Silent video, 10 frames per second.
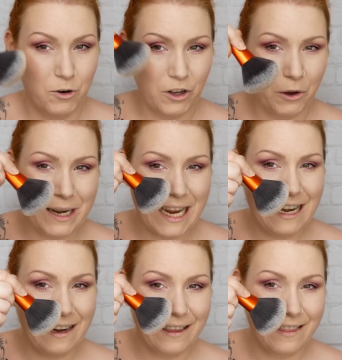I'm not going
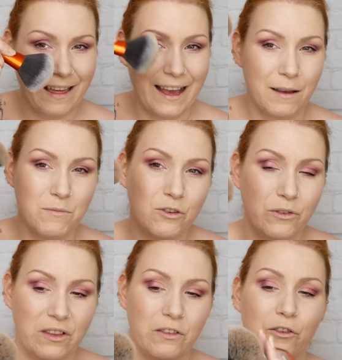in like that. I'm
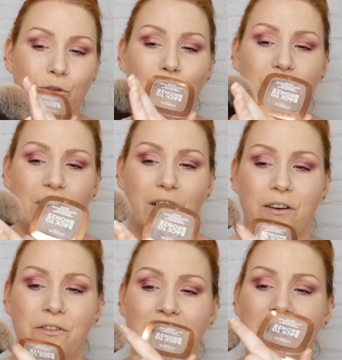using sort
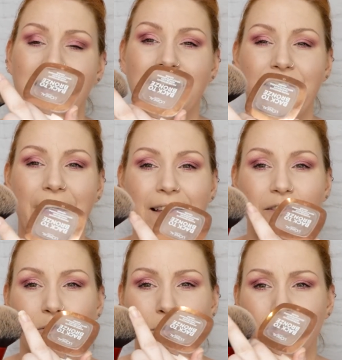of
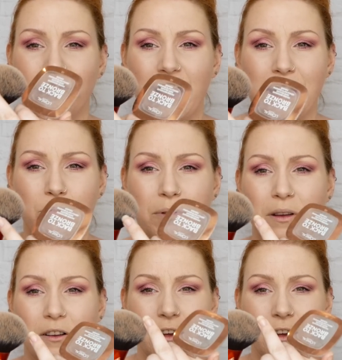that sort of shape